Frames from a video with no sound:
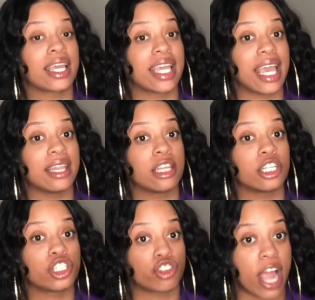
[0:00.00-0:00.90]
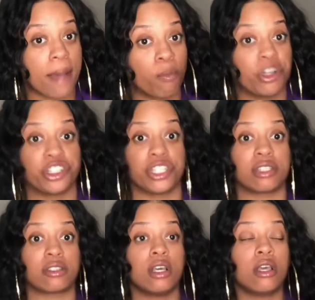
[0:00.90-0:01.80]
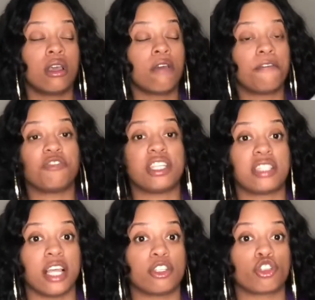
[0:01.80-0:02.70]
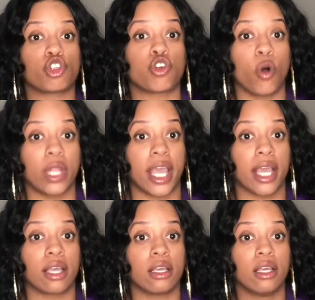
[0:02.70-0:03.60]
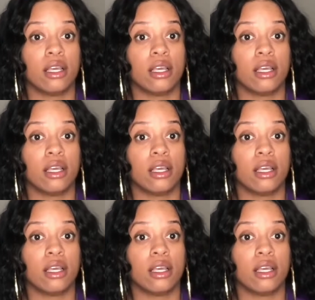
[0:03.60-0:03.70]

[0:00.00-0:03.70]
"Get the strap," which is 50 Cent's trolling